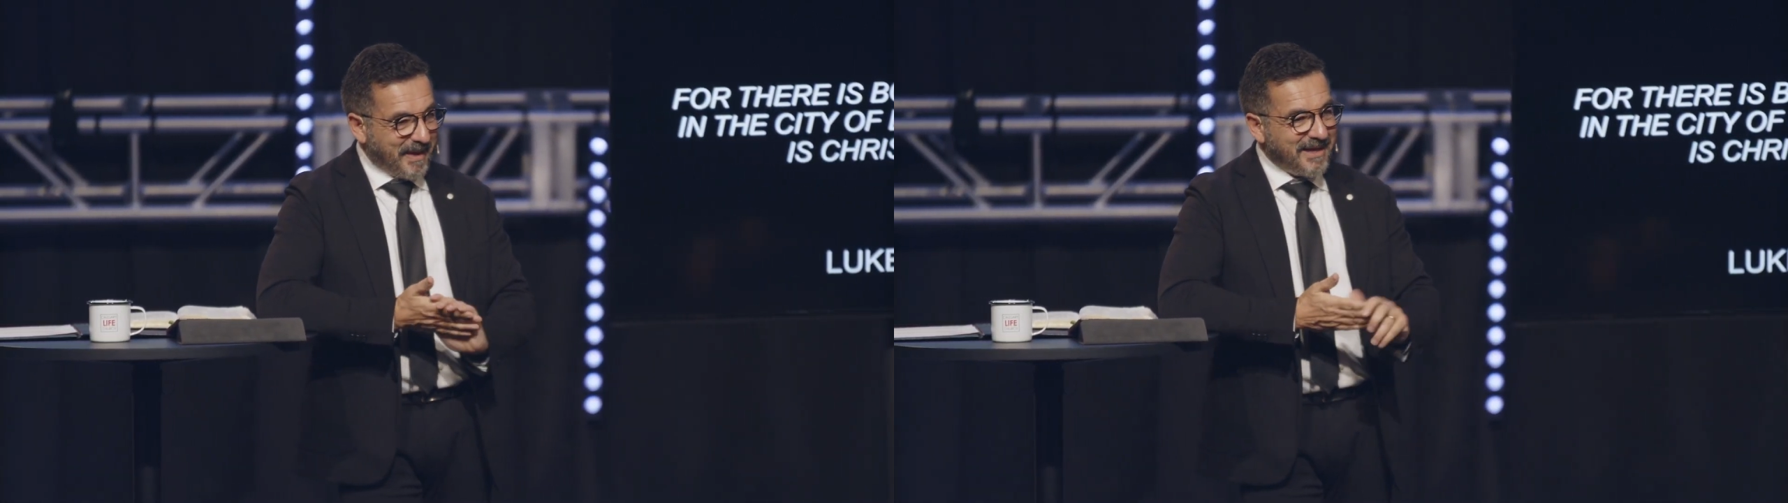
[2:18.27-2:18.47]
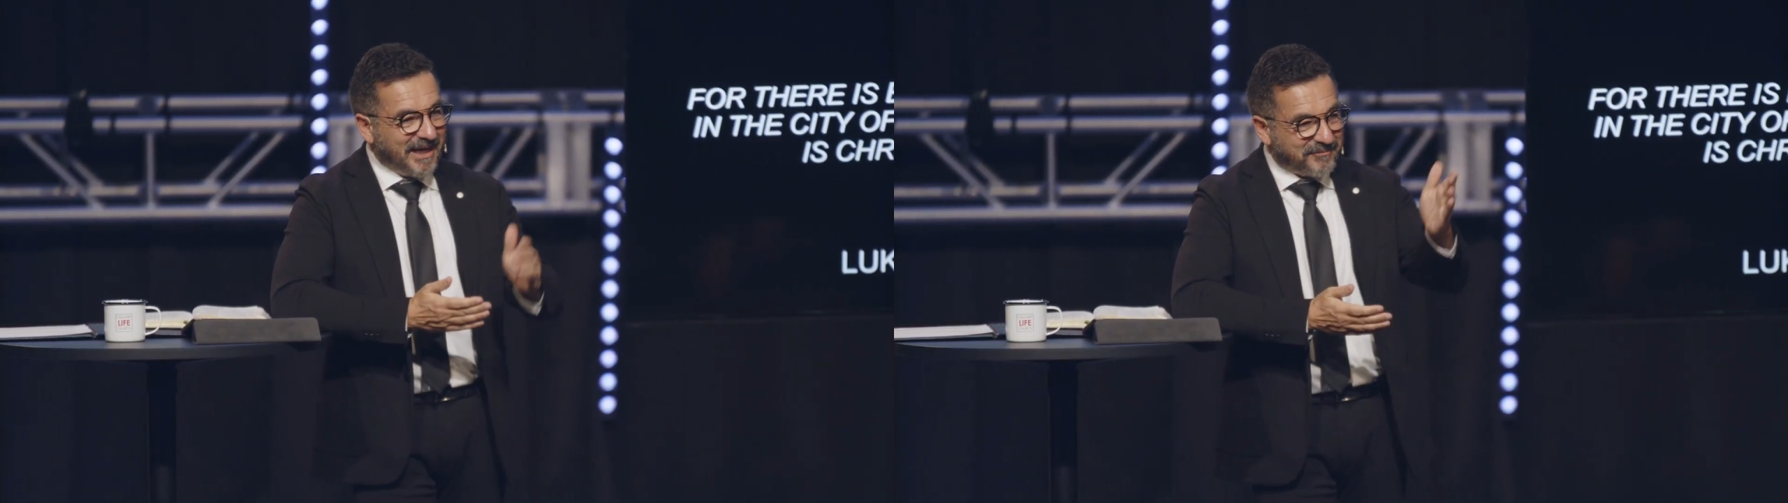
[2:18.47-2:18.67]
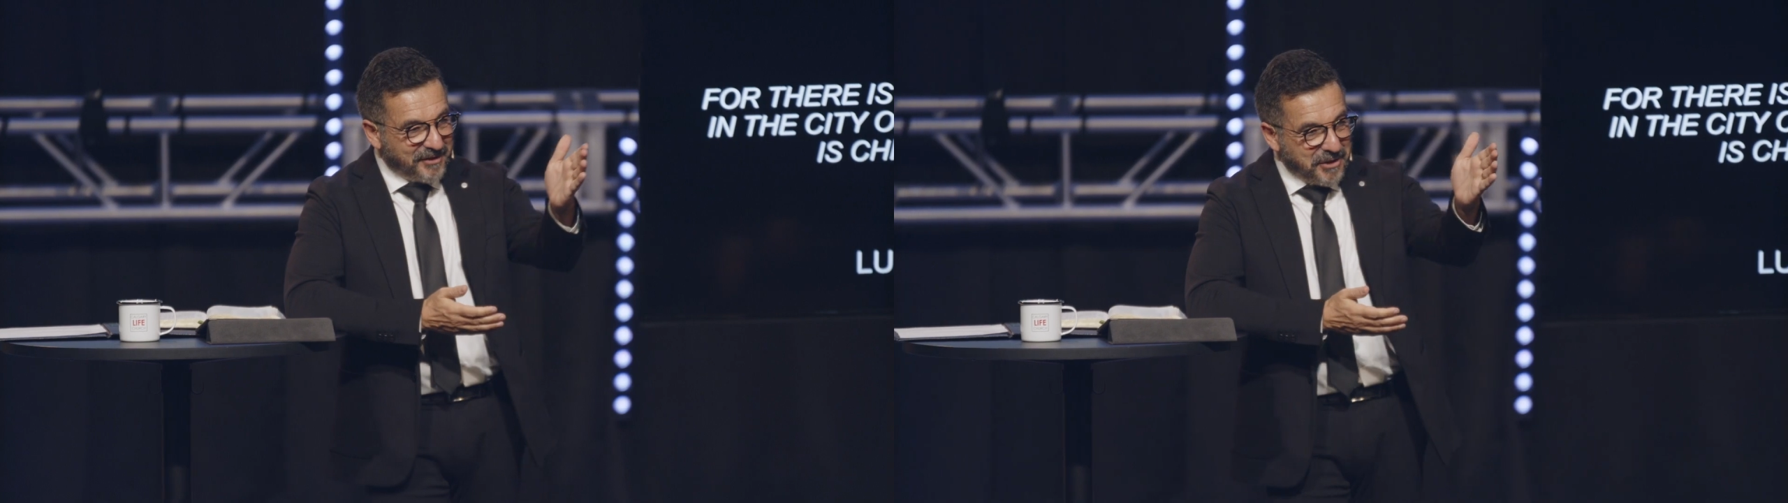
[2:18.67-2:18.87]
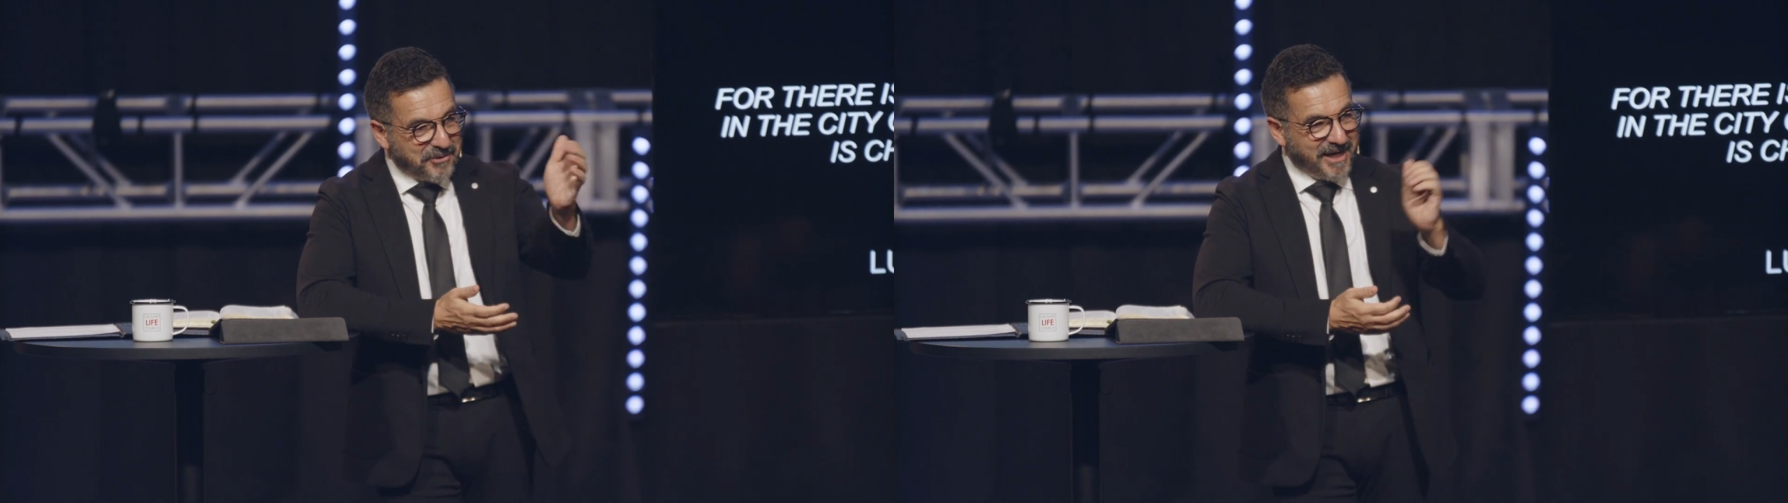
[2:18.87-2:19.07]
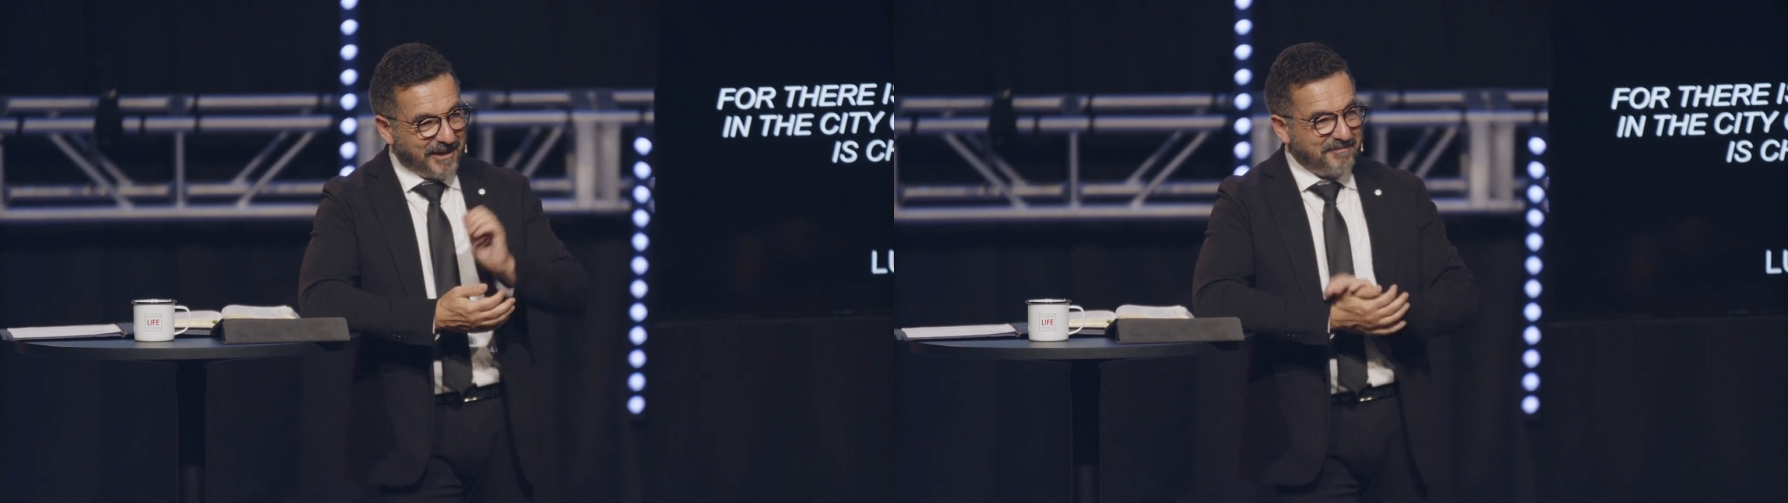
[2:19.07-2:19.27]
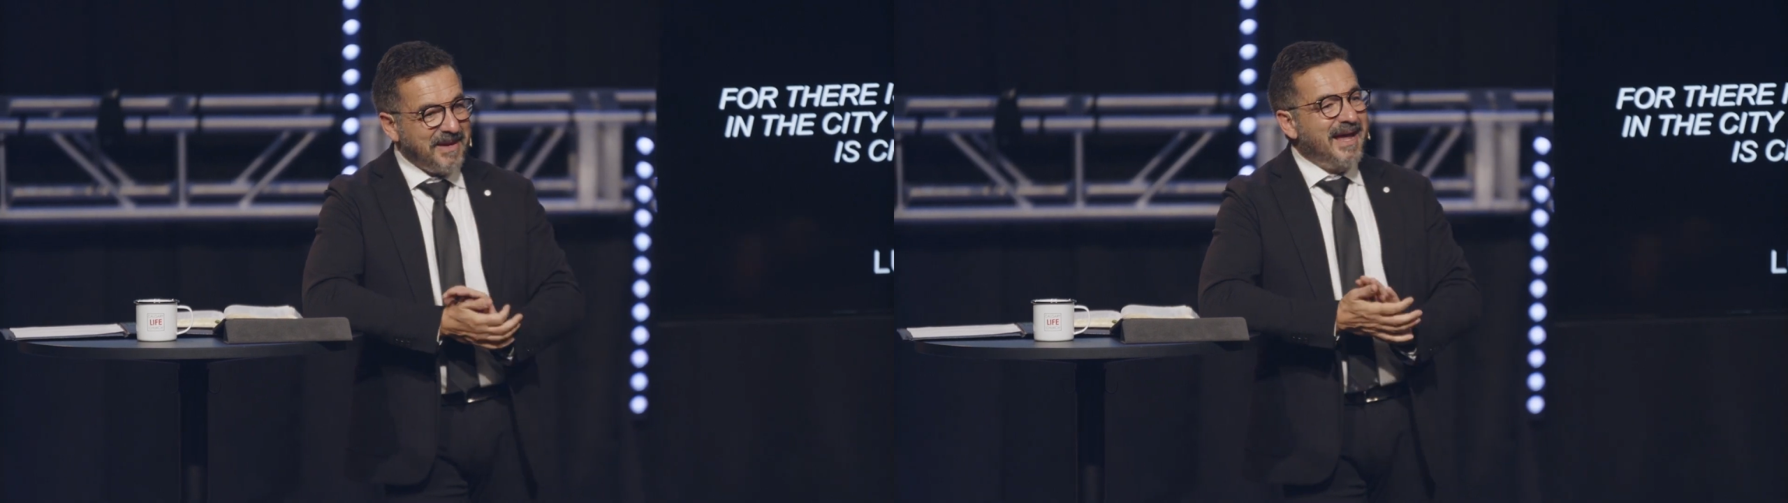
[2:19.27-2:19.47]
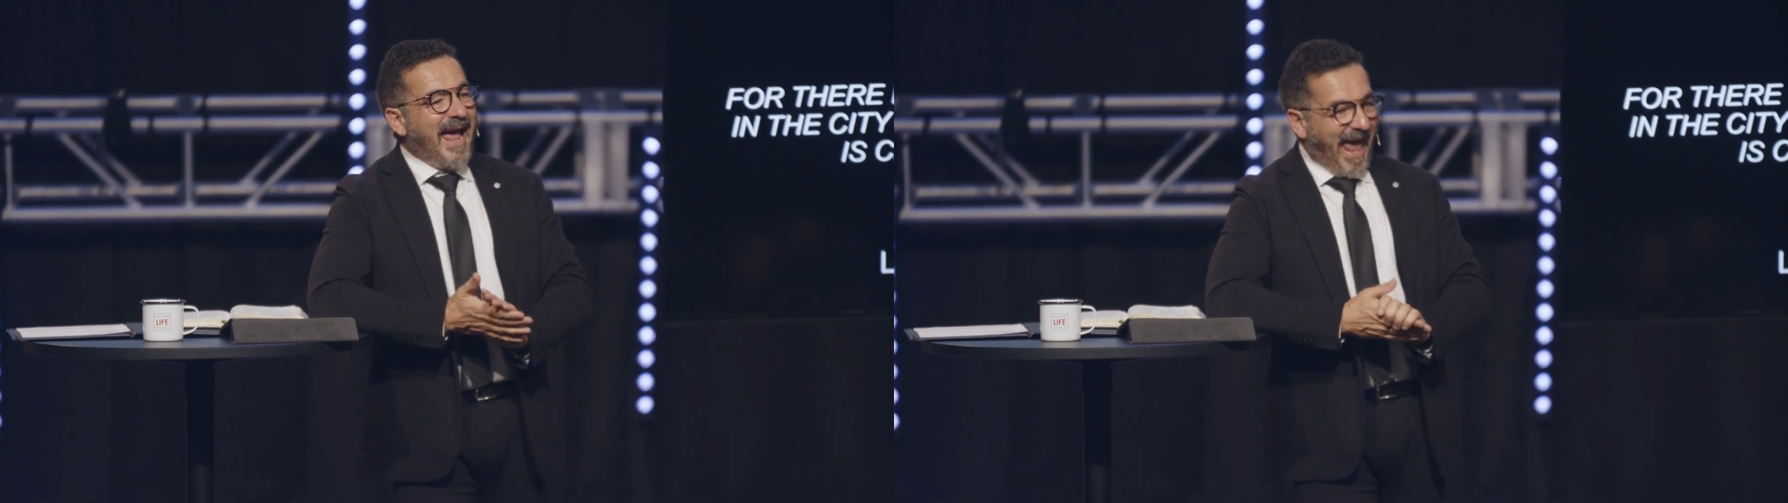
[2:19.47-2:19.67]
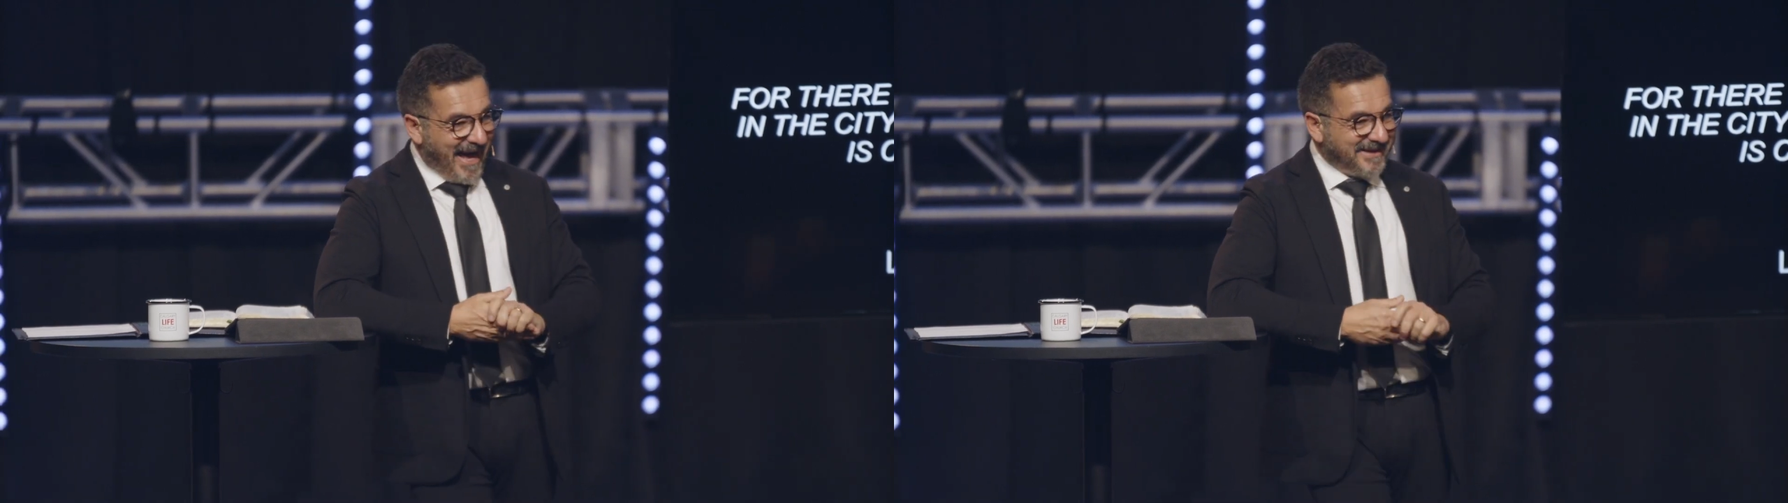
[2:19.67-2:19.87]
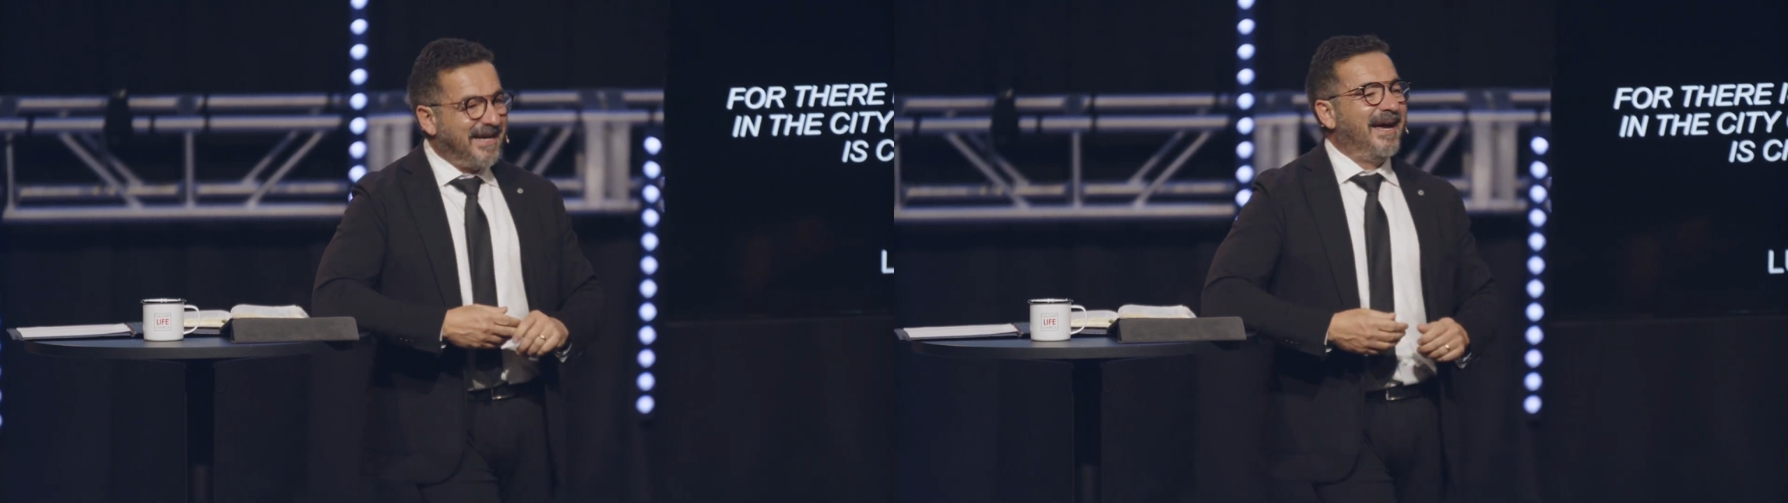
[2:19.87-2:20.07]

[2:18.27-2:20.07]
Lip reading: That's for you, Neil. And